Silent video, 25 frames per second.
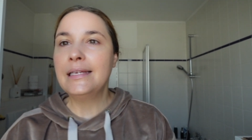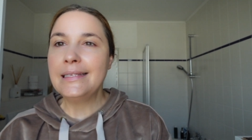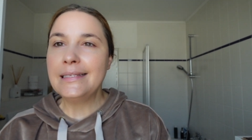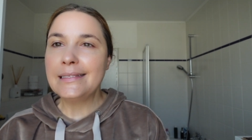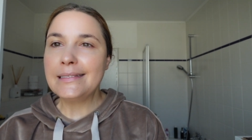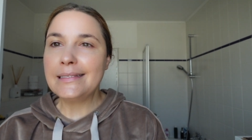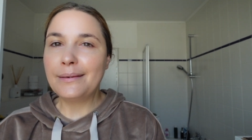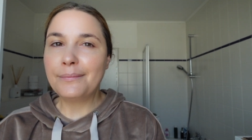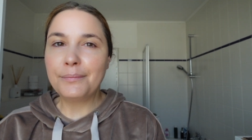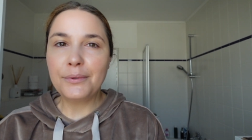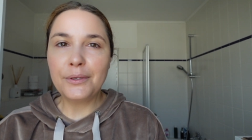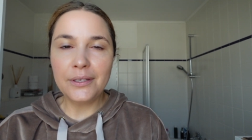
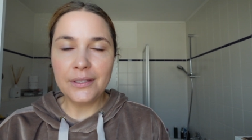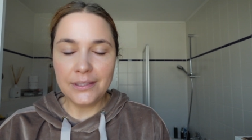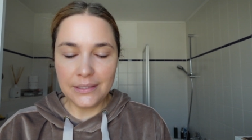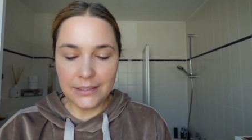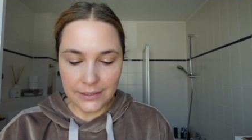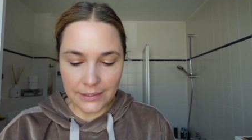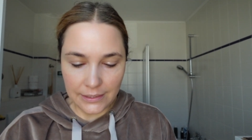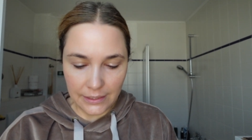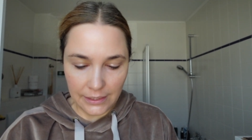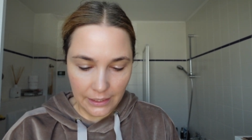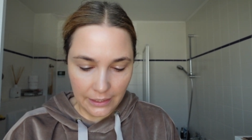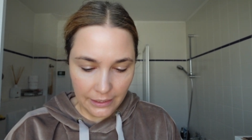some
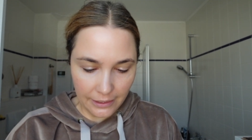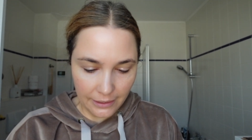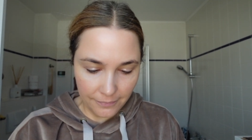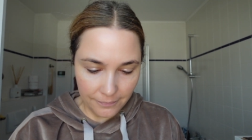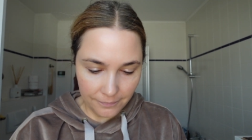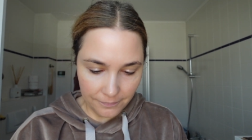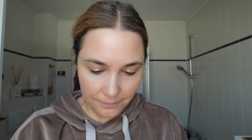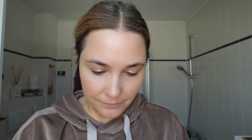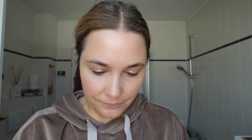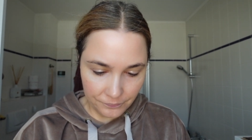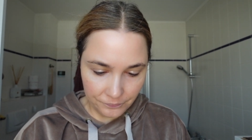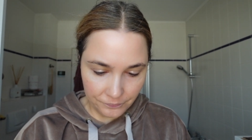
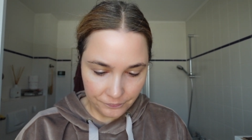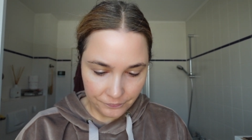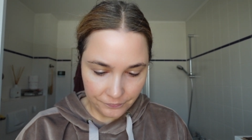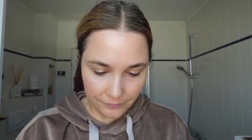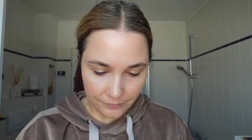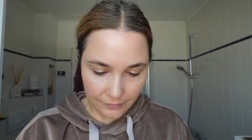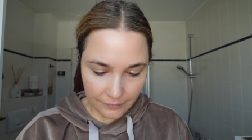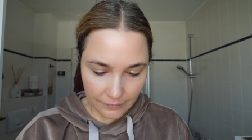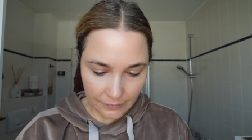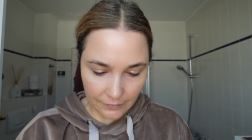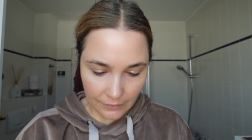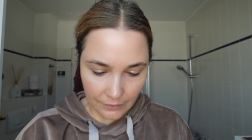concealer.
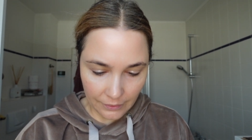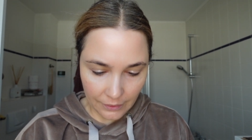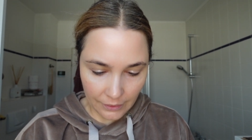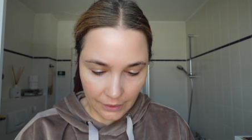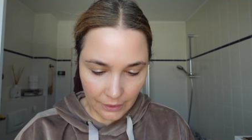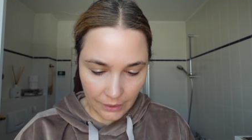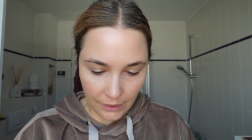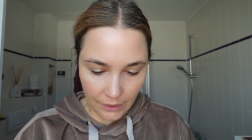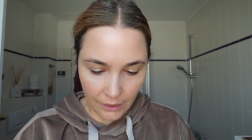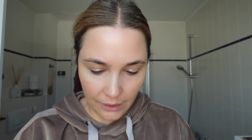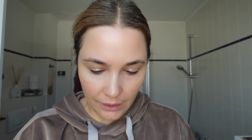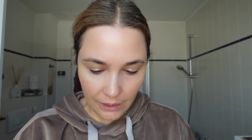
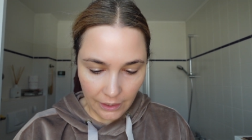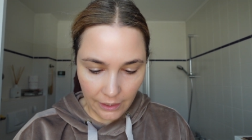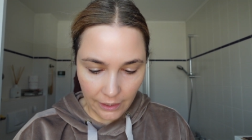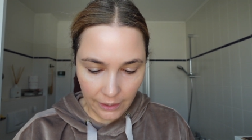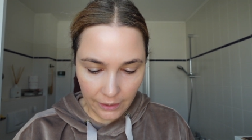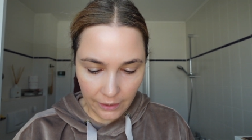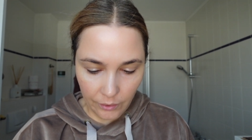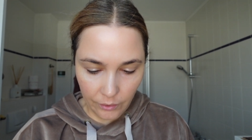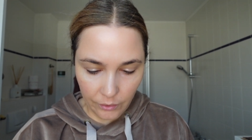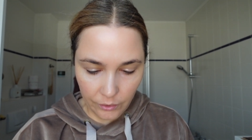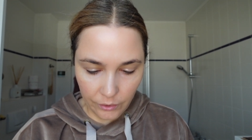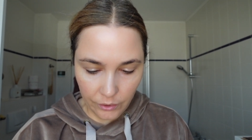
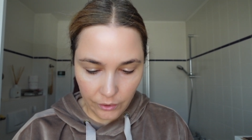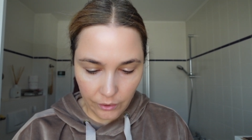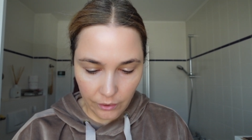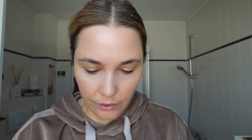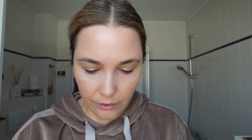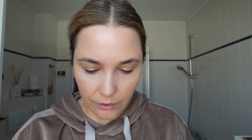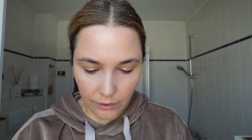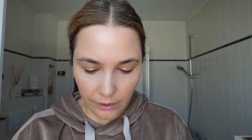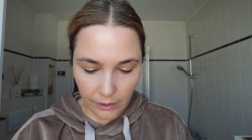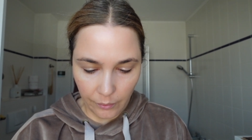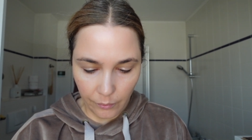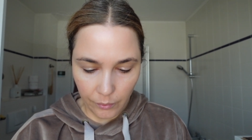I,
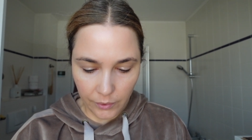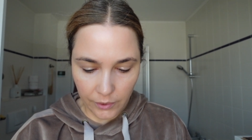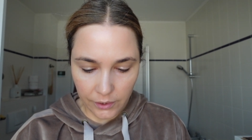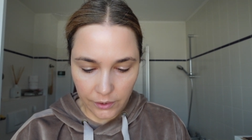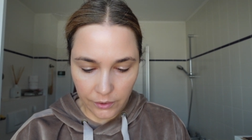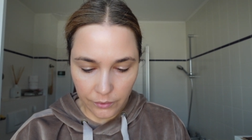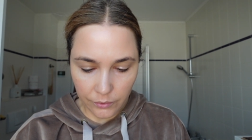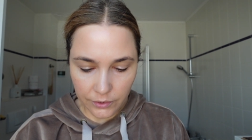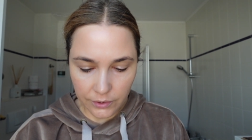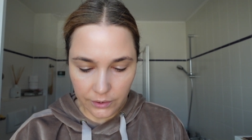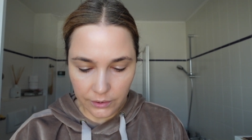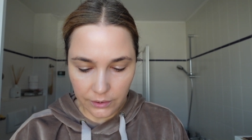I will
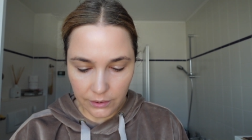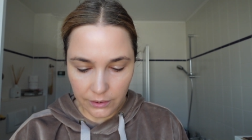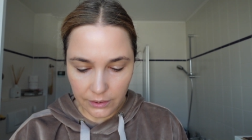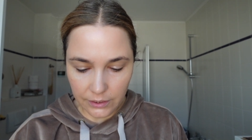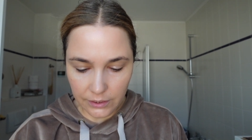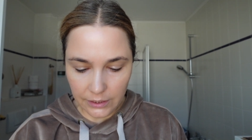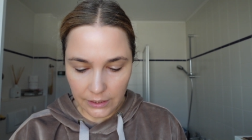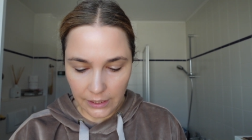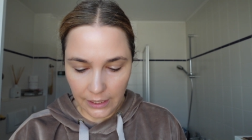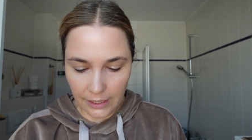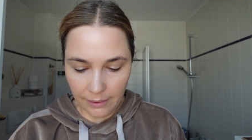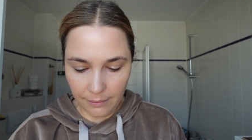use the
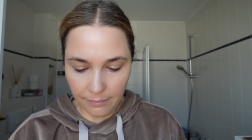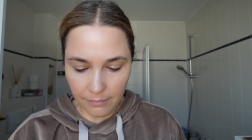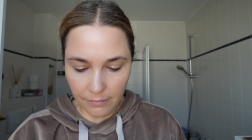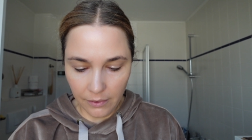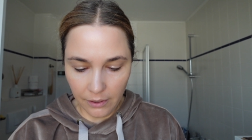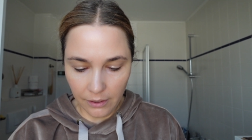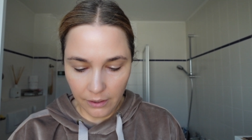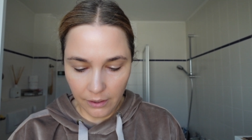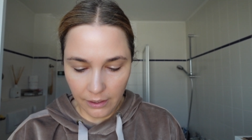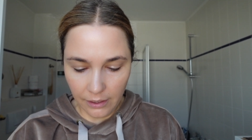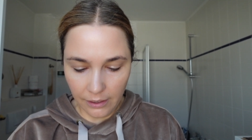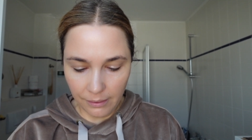same
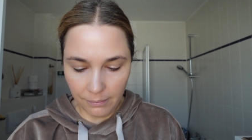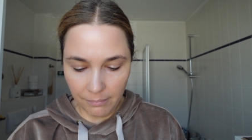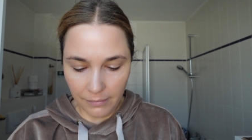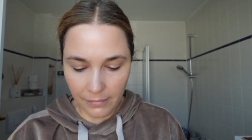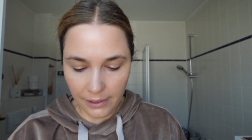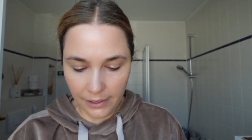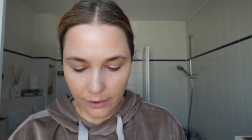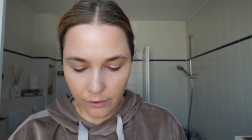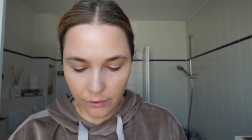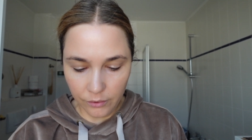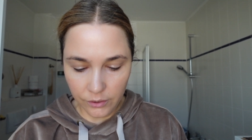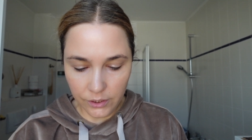
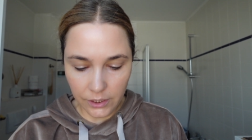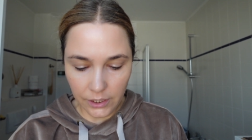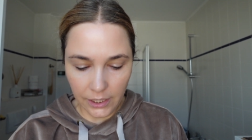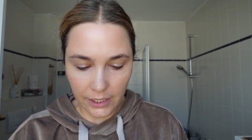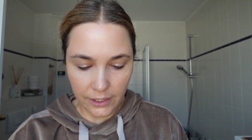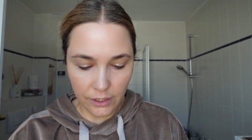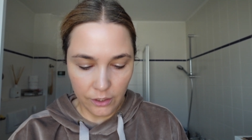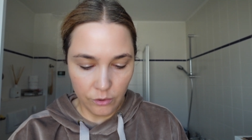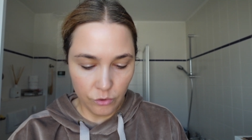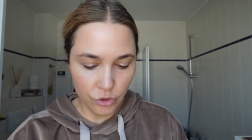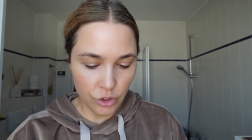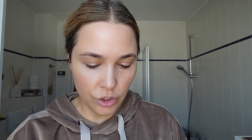amount I
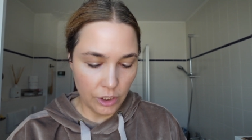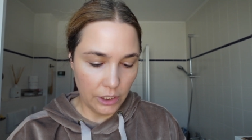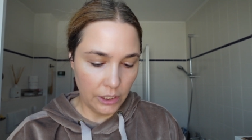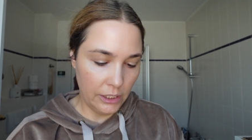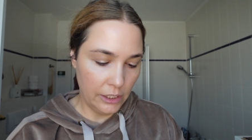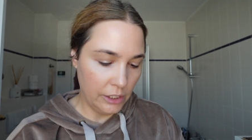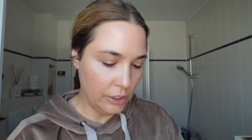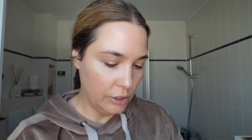usually